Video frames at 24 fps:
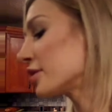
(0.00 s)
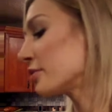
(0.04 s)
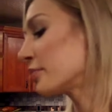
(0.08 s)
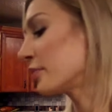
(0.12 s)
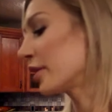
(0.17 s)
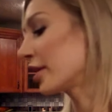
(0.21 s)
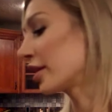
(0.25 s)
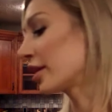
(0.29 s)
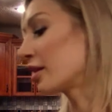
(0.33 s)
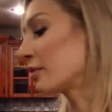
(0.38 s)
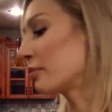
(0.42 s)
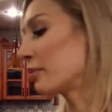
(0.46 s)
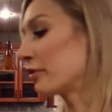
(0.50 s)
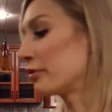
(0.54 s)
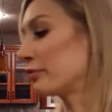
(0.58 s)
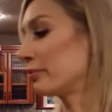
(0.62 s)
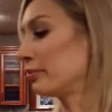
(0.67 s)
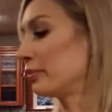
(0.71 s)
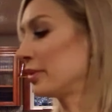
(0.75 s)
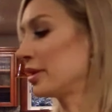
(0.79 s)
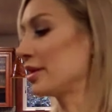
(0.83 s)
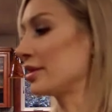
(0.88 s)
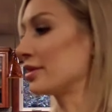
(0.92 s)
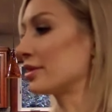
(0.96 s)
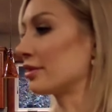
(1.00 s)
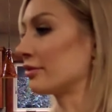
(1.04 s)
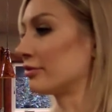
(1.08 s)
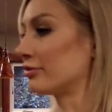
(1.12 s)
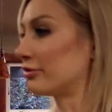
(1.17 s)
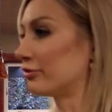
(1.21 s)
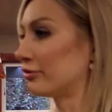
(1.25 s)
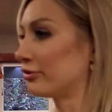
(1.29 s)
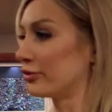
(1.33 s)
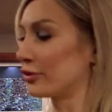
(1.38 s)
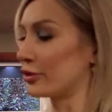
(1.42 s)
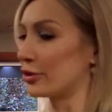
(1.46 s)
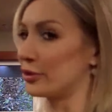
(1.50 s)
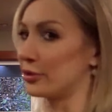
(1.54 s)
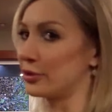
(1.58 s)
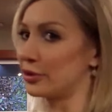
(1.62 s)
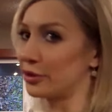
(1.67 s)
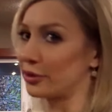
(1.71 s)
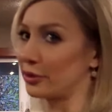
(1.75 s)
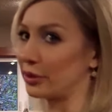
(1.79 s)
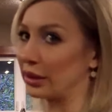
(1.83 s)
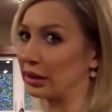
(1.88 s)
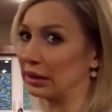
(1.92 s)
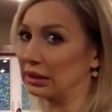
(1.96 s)
to pick up a piece of fruit
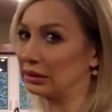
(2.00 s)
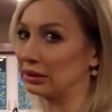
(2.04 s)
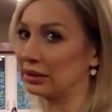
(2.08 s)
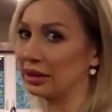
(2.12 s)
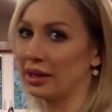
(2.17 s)
or